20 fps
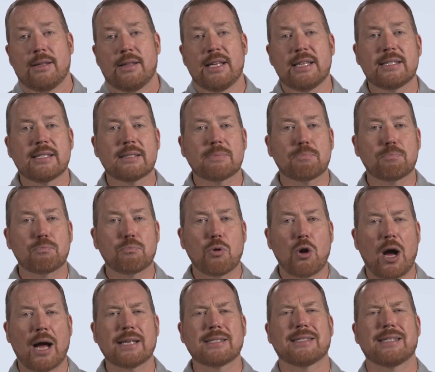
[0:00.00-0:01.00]
This
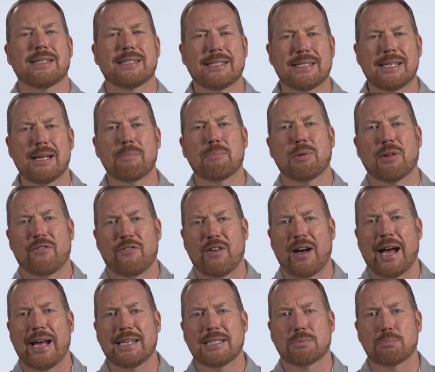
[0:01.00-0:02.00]
process
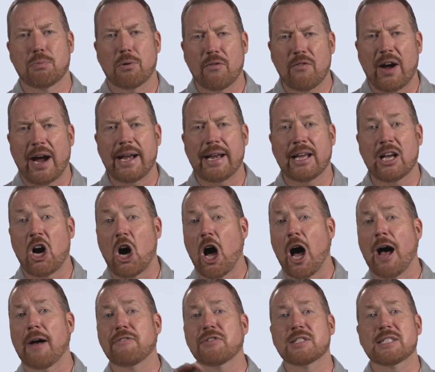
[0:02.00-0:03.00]
simplifies providing
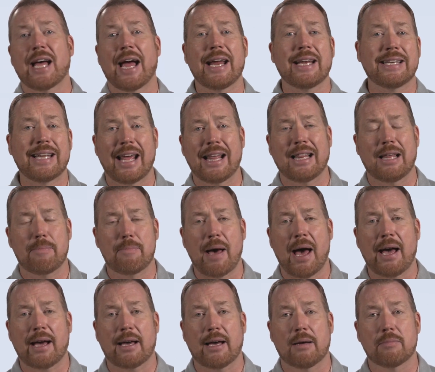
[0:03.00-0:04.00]
off-site daily
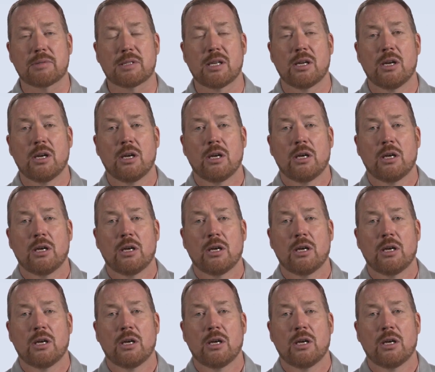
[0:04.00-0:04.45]
backups,